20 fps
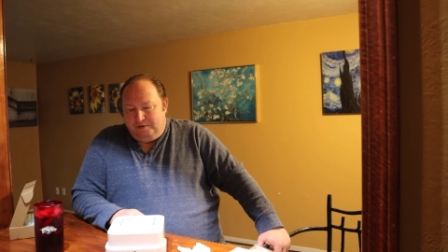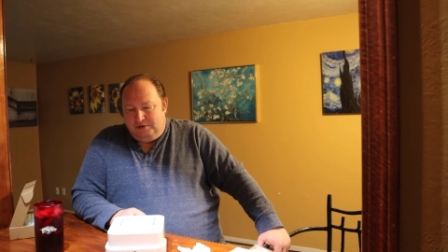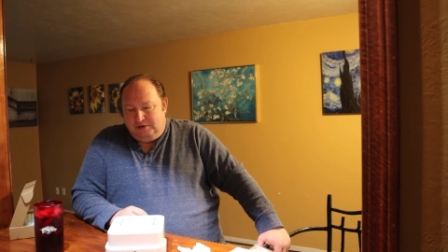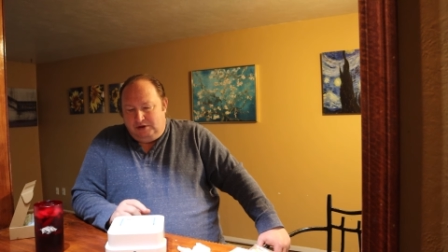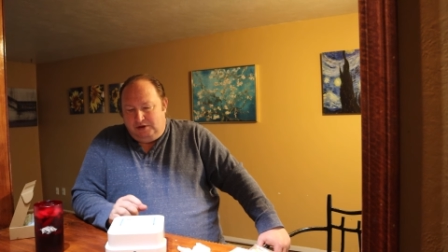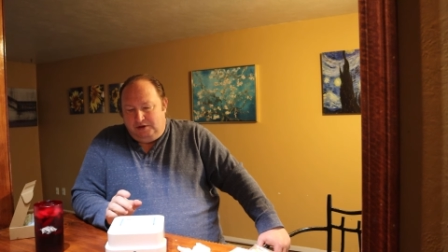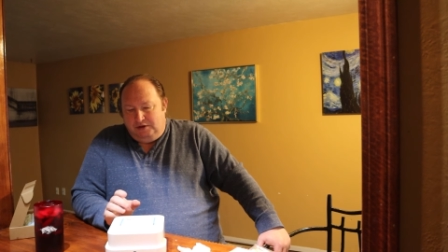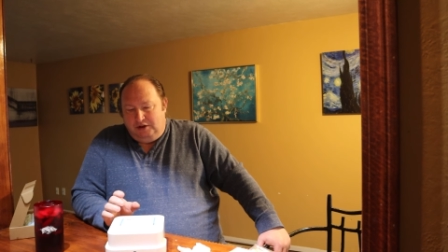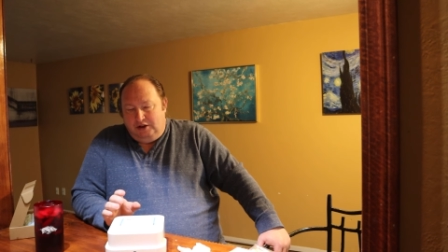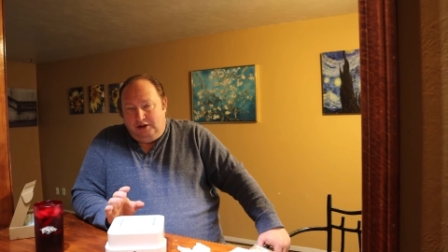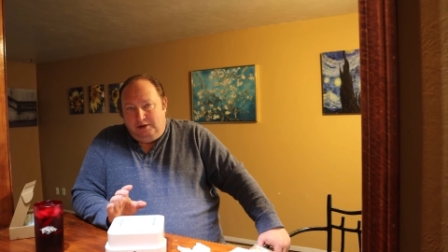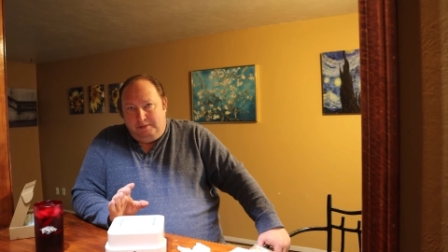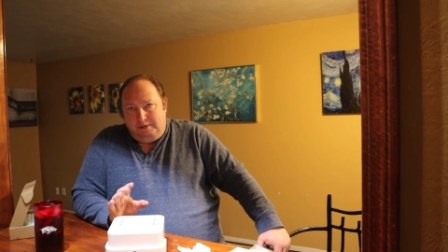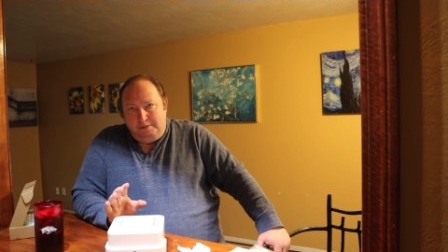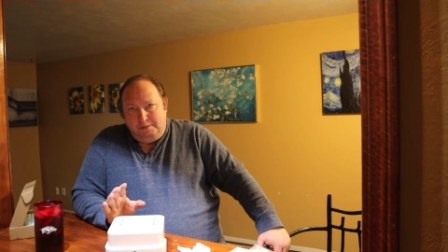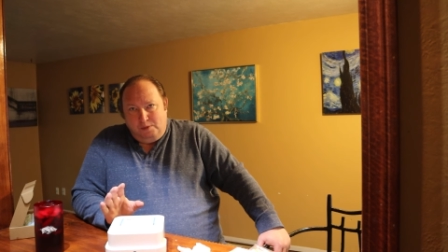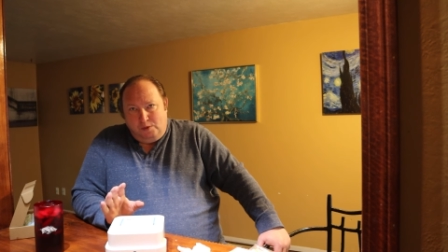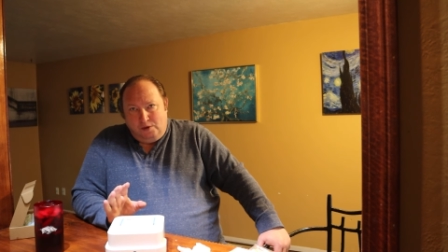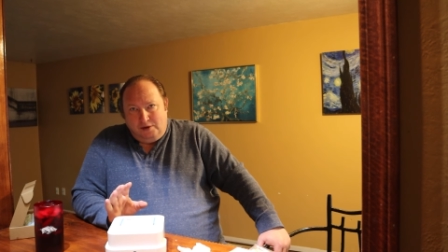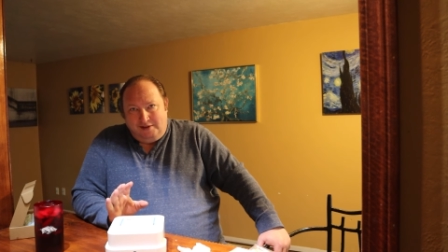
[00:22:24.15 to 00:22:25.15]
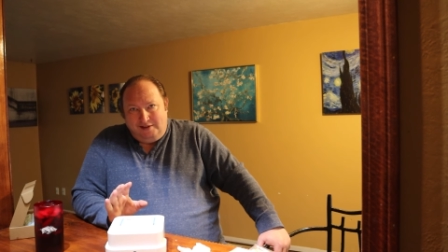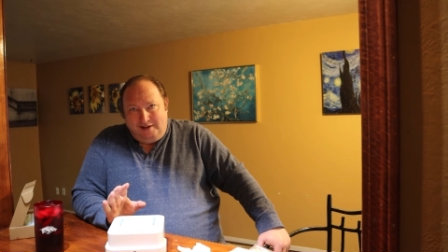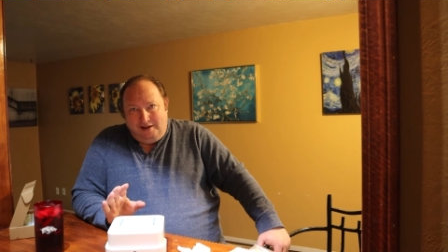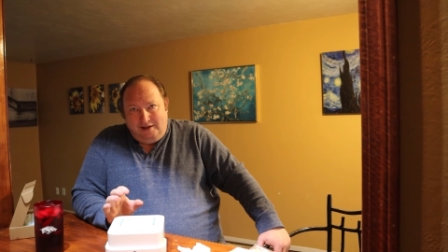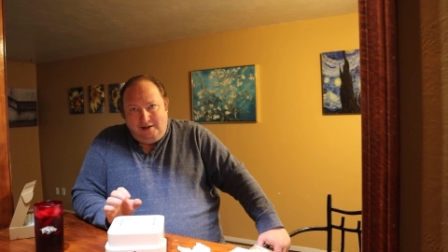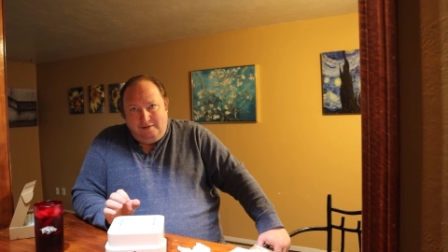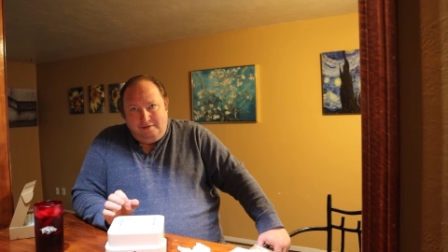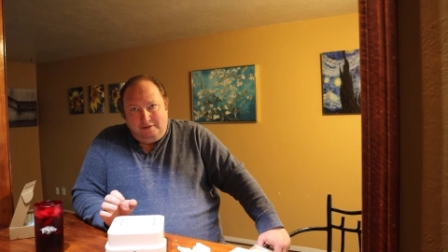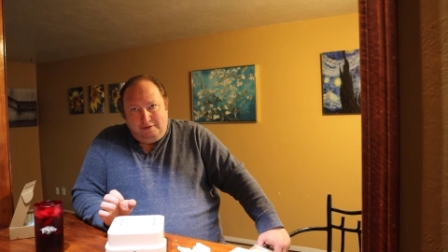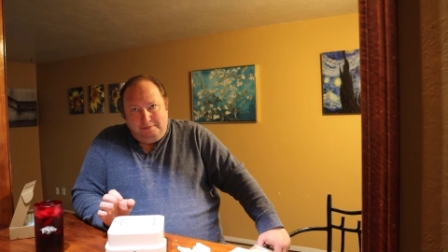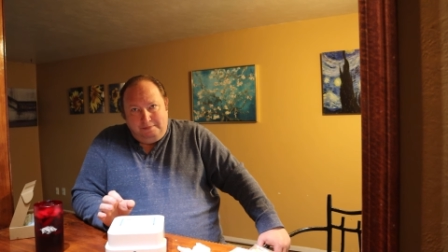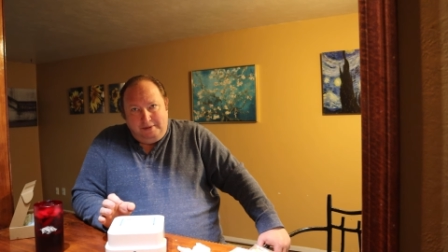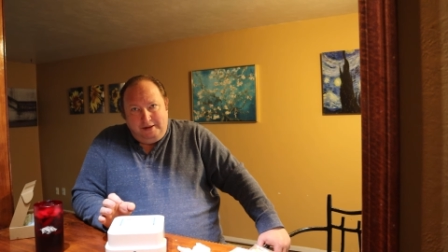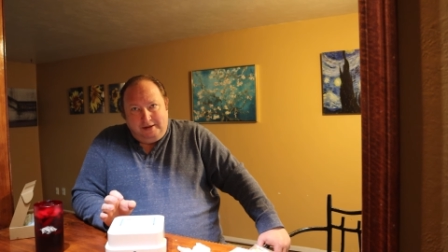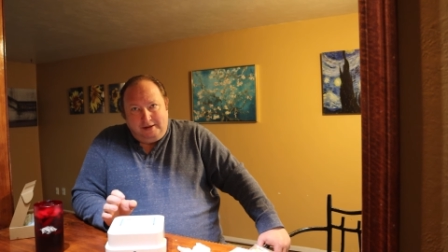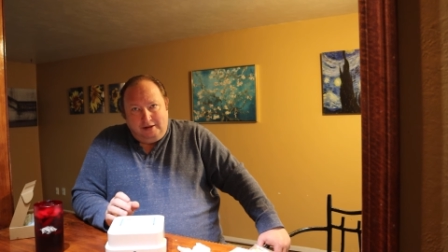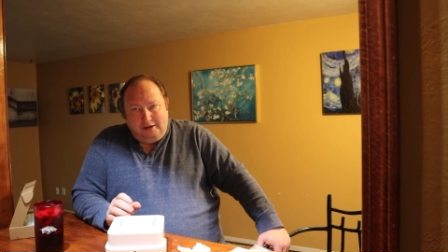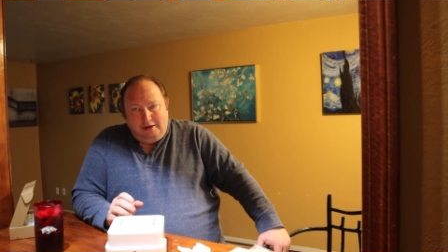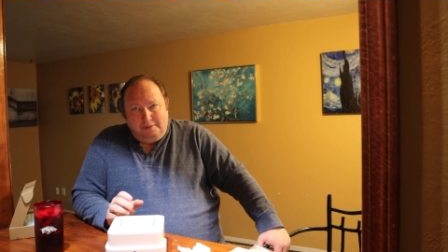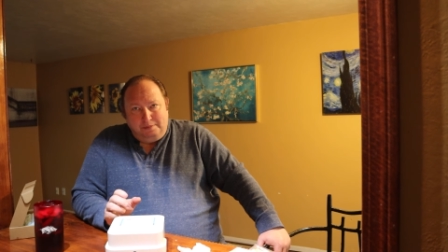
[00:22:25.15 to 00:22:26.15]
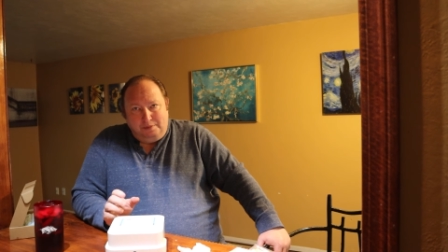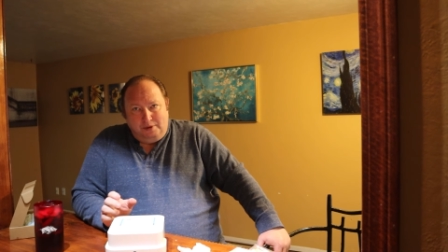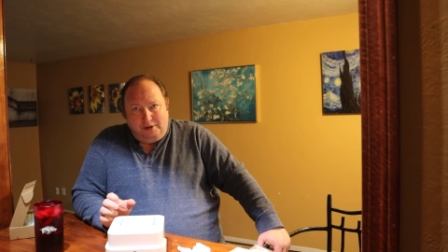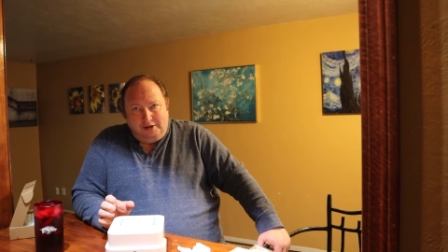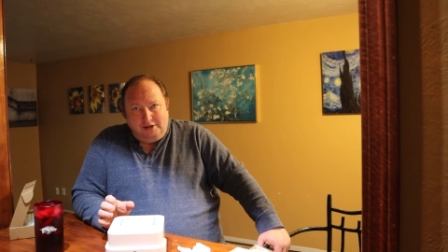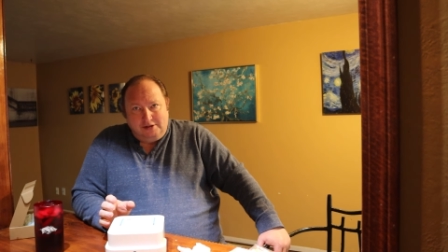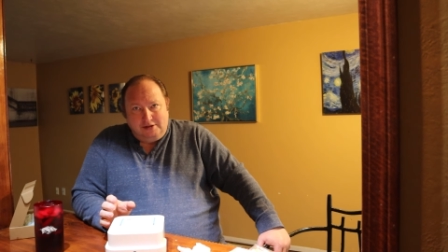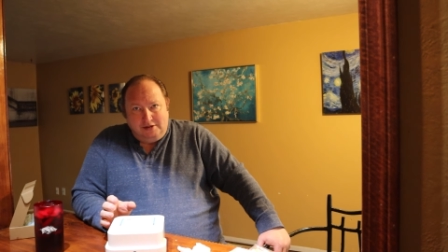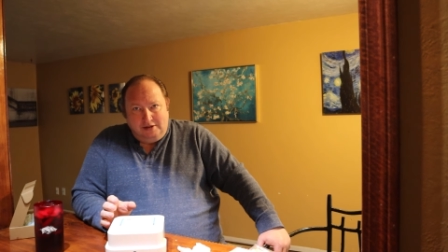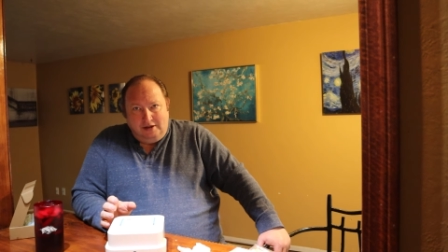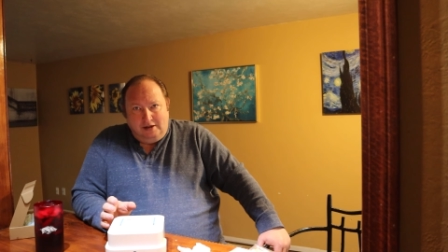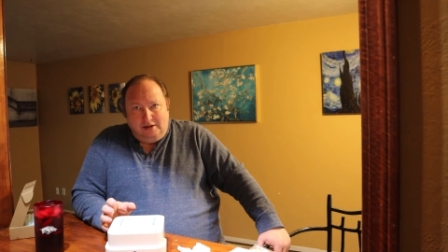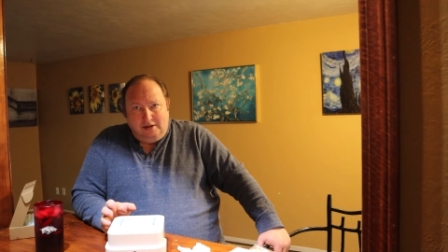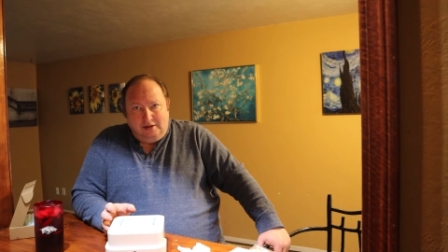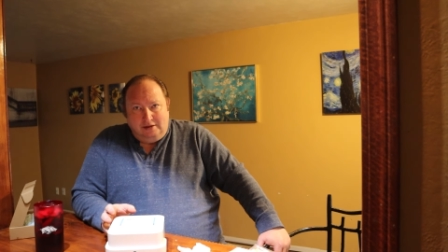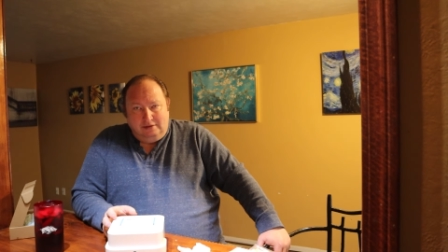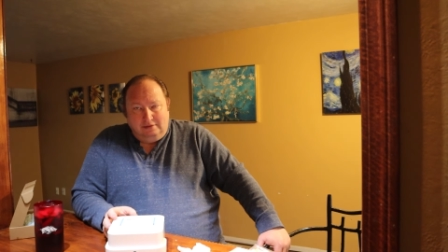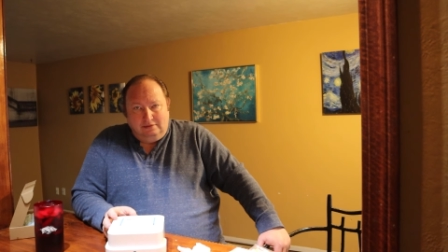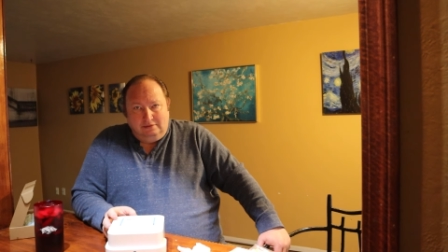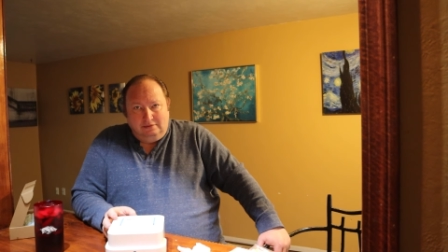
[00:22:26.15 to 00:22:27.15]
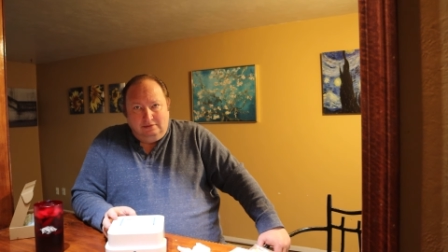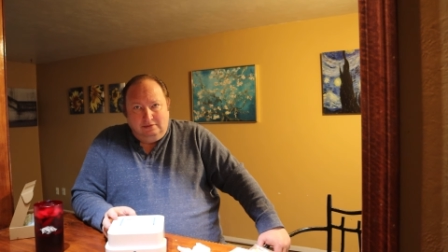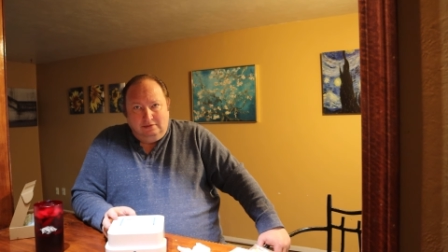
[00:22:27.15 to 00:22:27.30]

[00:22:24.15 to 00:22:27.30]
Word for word: So you need to be more attentive and pick it up when it's done